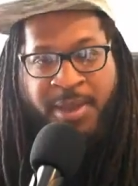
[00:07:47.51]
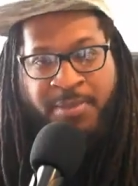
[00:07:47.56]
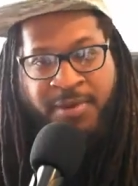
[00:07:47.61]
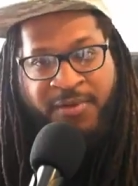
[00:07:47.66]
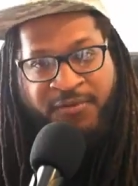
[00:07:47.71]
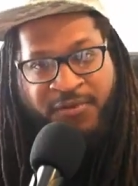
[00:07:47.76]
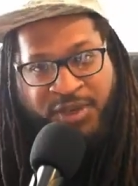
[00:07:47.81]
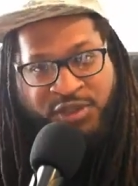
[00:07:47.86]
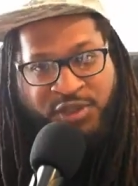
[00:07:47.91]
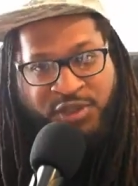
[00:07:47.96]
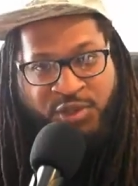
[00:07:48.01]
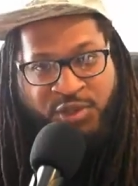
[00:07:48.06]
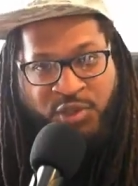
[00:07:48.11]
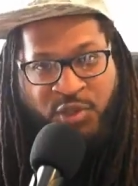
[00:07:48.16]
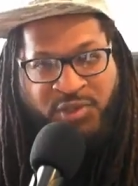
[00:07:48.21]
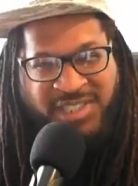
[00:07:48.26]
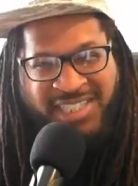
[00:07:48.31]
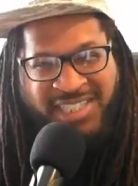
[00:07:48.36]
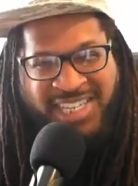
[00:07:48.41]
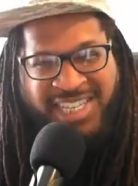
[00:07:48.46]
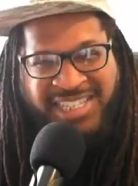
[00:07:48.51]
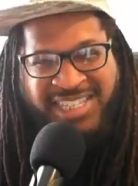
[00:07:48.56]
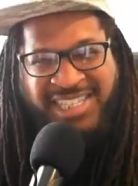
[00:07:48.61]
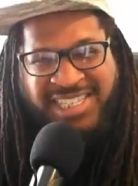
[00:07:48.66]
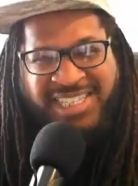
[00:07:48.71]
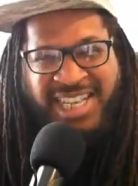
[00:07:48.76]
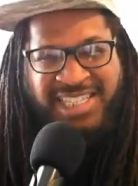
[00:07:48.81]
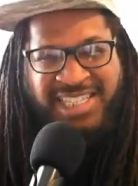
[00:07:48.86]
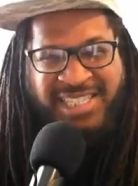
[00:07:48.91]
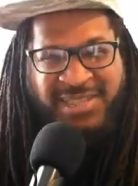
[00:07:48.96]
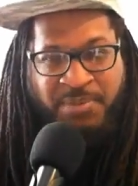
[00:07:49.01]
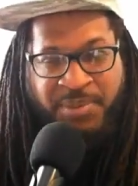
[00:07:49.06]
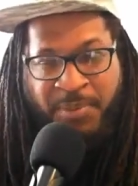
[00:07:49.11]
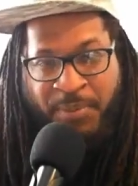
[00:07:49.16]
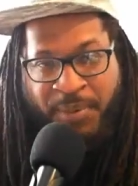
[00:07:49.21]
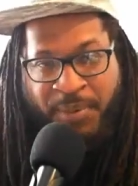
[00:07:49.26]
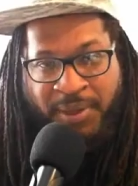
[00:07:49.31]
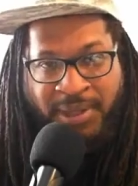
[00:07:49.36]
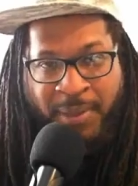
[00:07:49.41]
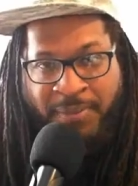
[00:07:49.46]
Professional skeezer, slicing
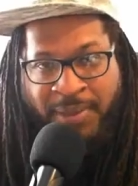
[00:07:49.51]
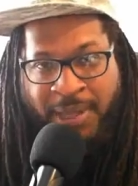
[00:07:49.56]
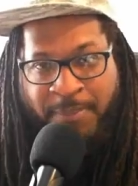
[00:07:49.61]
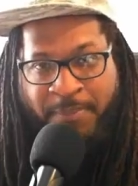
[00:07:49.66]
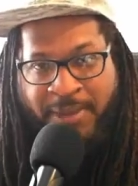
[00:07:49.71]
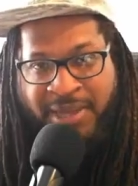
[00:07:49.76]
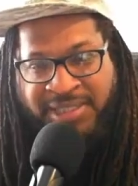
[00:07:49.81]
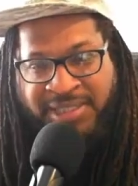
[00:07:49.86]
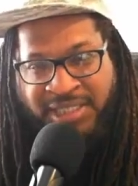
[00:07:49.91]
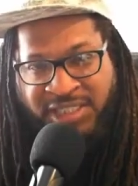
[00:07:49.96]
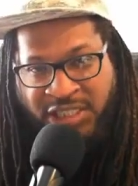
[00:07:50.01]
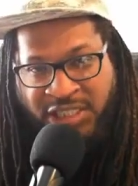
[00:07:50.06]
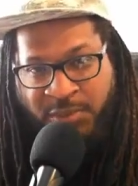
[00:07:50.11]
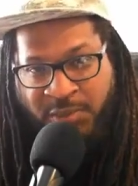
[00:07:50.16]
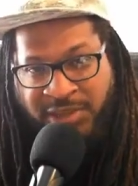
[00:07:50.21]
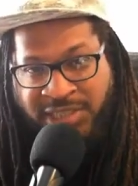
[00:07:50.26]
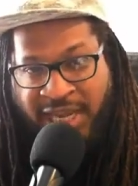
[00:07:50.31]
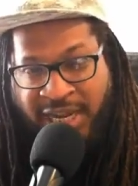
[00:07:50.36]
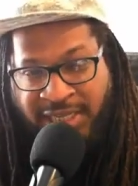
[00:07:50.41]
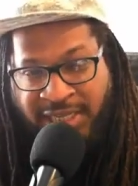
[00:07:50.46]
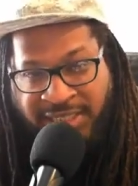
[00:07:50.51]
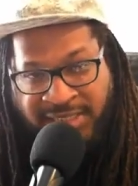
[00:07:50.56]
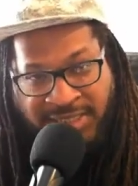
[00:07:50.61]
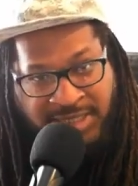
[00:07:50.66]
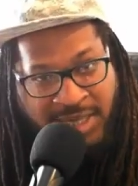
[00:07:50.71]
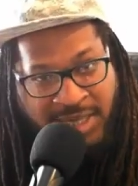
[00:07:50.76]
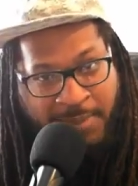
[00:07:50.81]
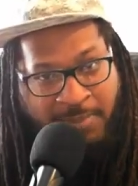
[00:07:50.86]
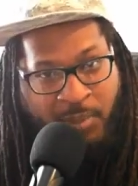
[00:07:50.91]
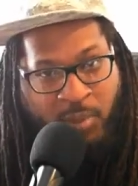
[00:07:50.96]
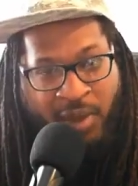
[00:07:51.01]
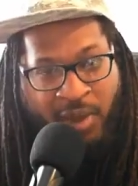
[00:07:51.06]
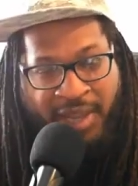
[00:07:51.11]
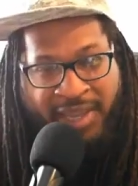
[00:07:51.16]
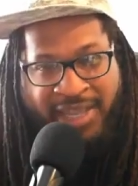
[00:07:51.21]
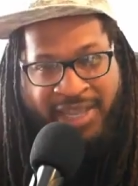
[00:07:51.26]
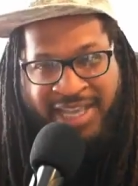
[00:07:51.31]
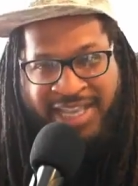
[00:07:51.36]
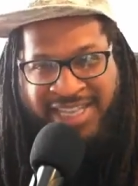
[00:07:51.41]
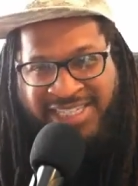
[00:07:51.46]
people up like pizza. She would take the
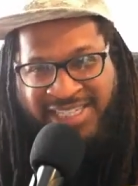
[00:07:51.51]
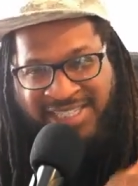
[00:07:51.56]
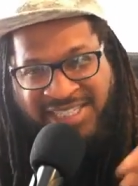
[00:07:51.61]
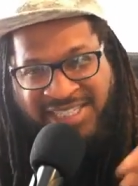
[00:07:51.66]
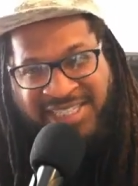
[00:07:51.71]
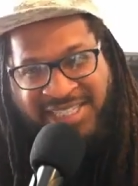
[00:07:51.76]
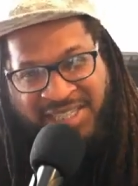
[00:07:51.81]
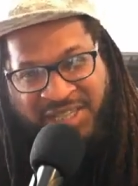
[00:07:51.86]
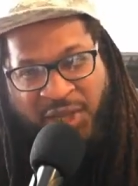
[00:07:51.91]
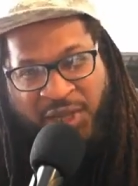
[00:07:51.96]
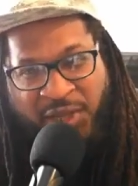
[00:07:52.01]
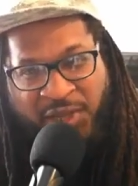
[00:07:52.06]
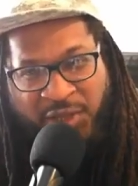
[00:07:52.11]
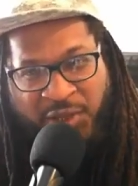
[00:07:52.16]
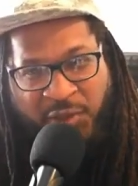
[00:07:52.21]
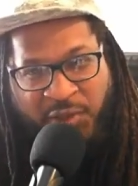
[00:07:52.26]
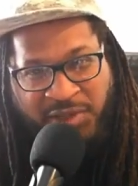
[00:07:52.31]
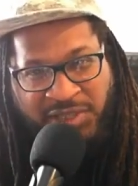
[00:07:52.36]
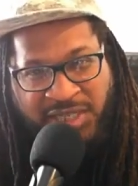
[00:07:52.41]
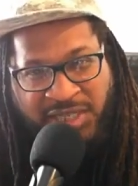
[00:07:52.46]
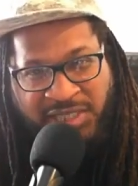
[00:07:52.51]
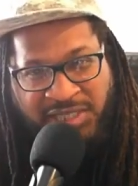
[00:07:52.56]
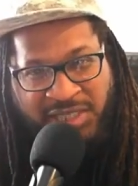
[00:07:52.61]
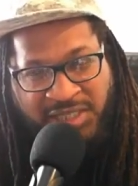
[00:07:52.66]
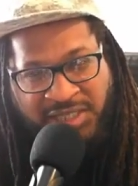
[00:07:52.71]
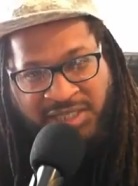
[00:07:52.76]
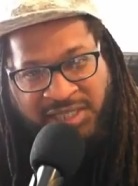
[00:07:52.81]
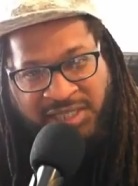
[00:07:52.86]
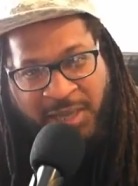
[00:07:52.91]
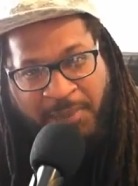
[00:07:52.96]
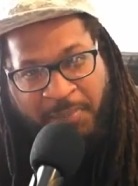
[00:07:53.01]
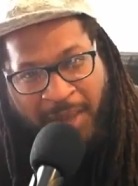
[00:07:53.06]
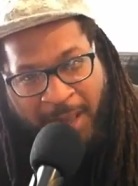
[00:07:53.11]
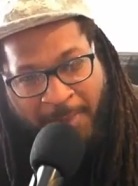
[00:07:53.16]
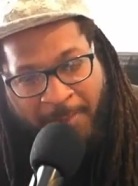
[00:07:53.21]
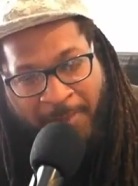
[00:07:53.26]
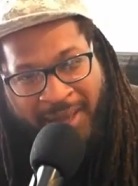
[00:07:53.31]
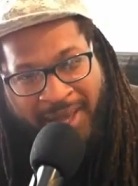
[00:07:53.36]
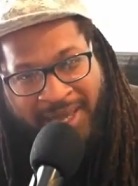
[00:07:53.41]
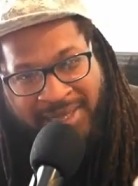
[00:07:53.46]
subway just to see her little Caesar. She said
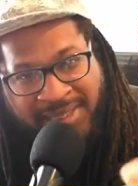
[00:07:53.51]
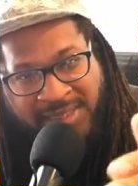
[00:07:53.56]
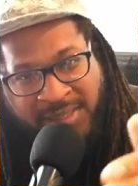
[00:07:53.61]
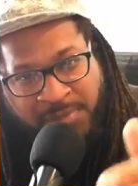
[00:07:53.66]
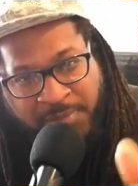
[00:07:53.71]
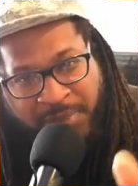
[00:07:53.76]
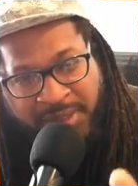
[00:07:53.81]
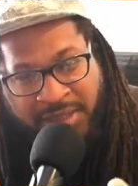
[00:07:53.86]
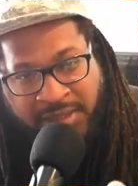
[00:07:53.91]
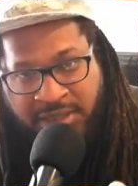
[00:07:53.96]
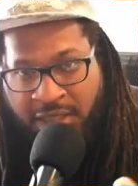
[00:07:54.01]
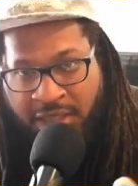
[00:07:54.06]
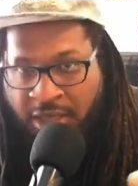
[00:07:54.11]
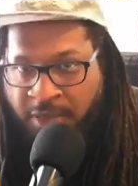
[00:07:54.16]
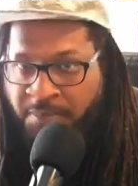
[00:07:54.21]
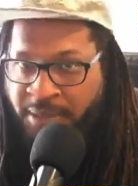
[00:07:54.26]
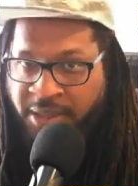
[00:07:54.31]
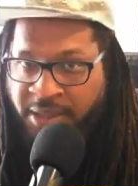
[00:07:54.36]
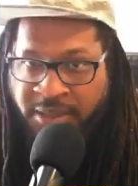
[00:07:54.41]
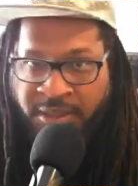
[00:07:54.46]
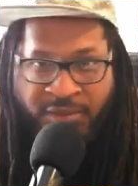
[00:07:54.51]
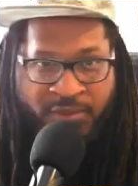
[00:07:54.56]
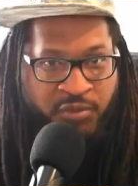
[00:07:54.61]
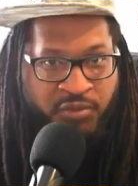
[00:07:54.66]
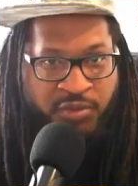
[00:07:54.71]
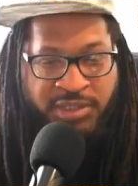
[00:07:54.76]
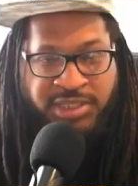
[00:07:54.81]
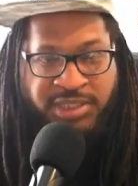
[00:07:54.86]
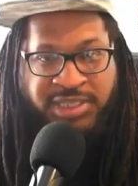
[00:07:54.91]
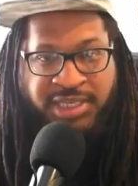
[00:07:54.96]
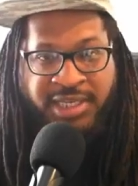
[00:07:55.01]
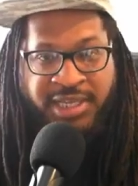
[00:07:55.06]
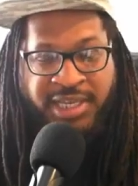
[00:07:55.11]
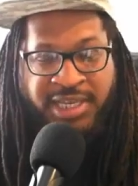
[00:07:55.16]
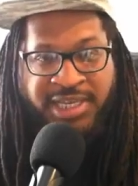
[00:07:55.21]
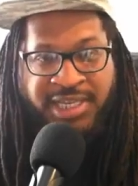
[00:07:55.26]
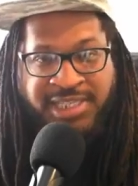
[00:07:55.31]
Popeye had the spinach, but he couldn't risk it.